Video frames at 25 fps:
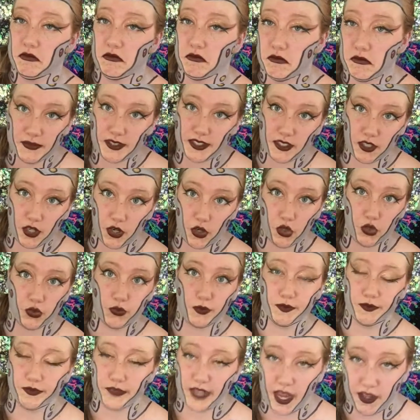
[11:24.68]
So
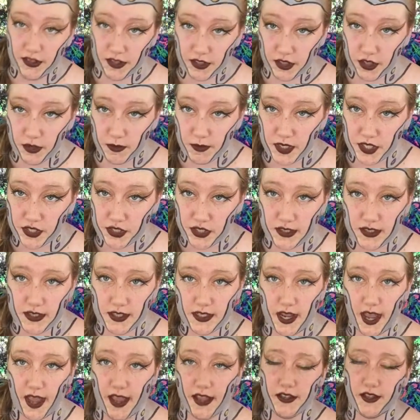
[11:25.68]
now that their mission's
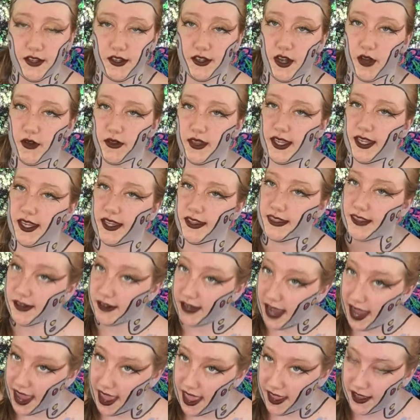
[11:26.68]
done, you know, they get their
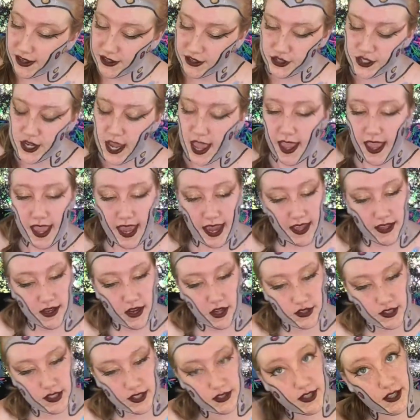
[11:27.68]
cash and
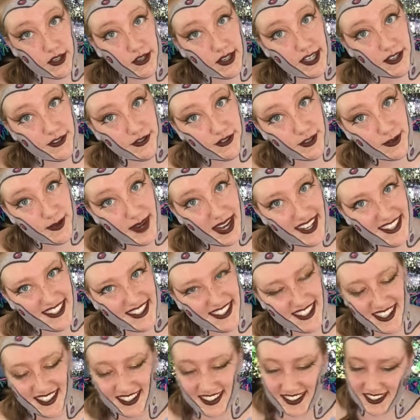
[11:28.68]
also their
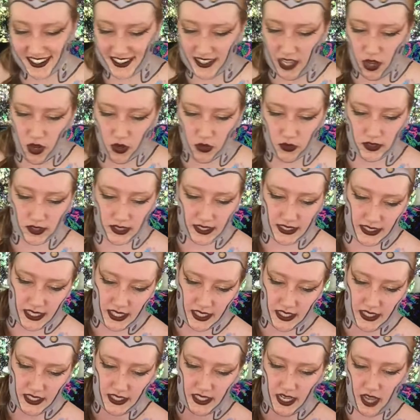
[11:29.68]
information. So
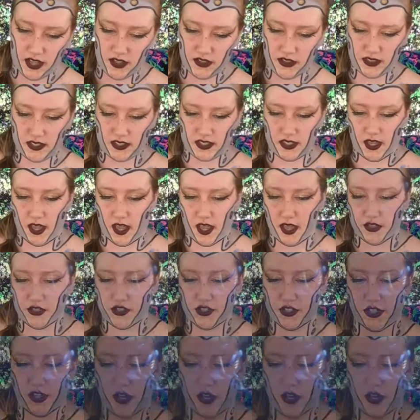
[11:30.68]
Sid tells Hunter